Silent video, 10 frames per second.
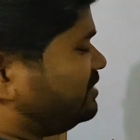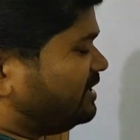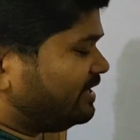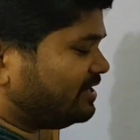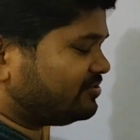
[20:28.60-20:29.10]
of the
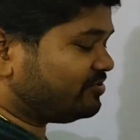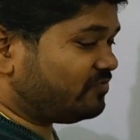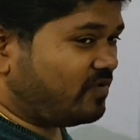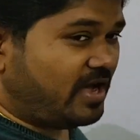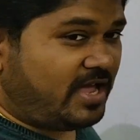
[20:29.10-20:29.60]

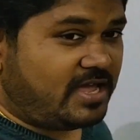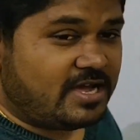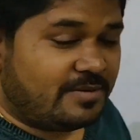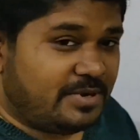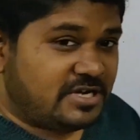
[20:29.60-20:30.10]
integration.
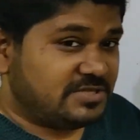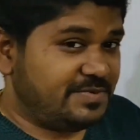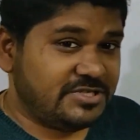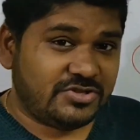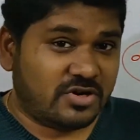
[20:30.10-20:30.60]
Why? Because
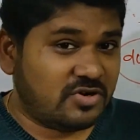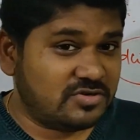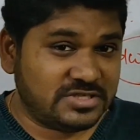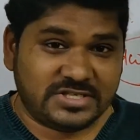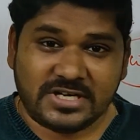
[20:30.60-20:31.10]
v is not
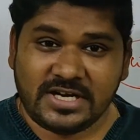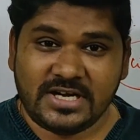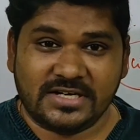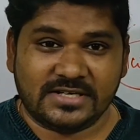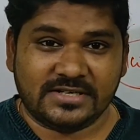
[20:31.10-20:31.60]

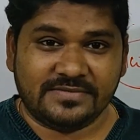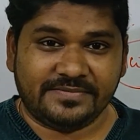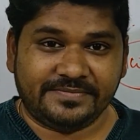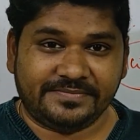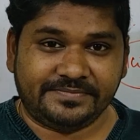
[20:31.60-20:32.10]
constant.
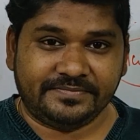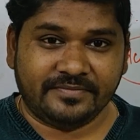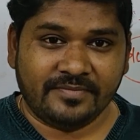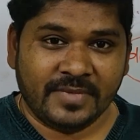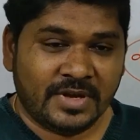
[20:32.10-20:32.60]

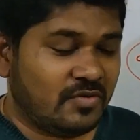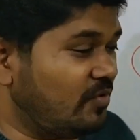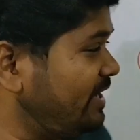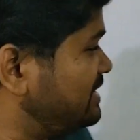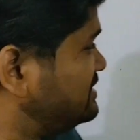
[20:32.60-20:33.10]

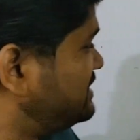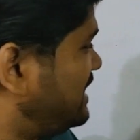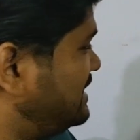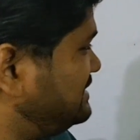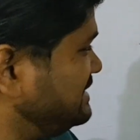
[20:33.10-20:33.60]
When
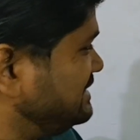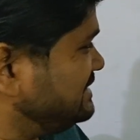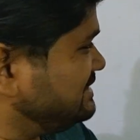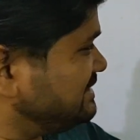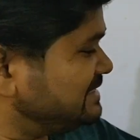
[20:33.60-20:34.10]
charge
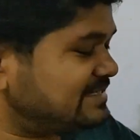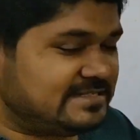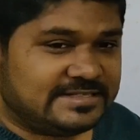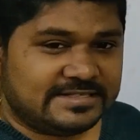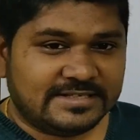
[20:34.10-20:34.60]

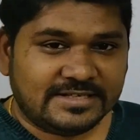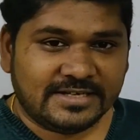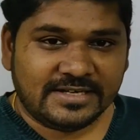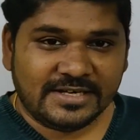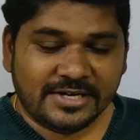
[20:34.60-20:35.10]
increases,
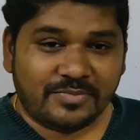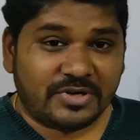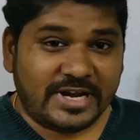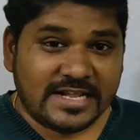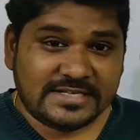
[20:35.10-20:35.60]

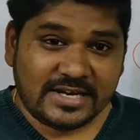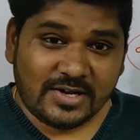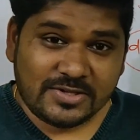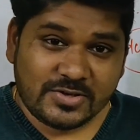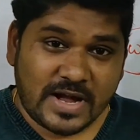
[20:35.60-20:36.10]
potential
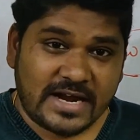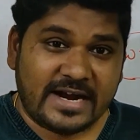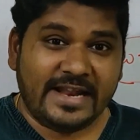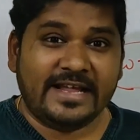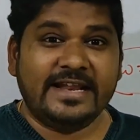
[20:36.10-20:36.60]
also
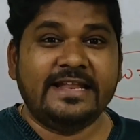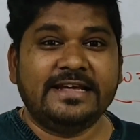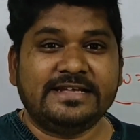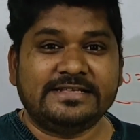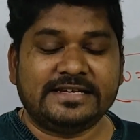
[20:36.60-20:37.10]
accordingly
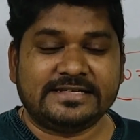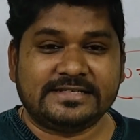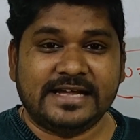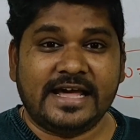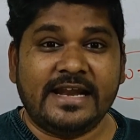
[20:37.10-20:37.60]

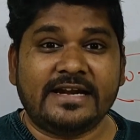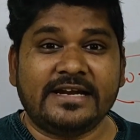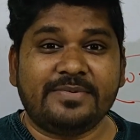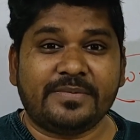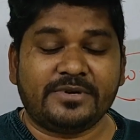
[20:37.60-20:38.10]
increases.
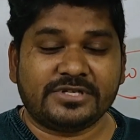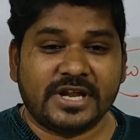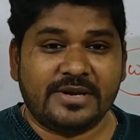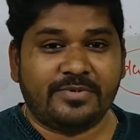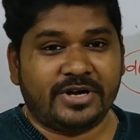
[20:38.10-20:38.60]
Directly
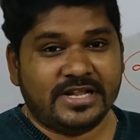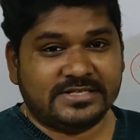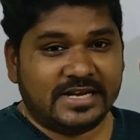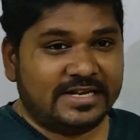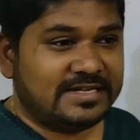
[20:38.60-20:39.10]
proportionally
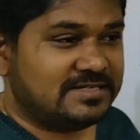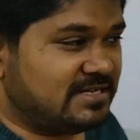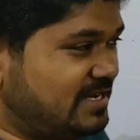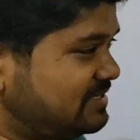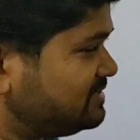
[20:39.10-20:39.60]
potential
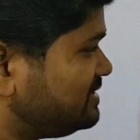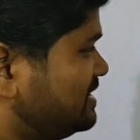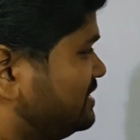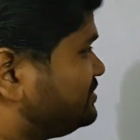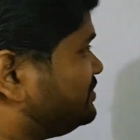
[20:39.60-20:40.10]

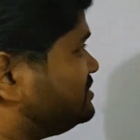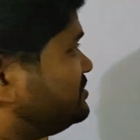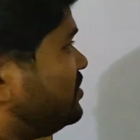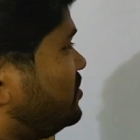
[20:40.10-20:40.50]
increases. So it's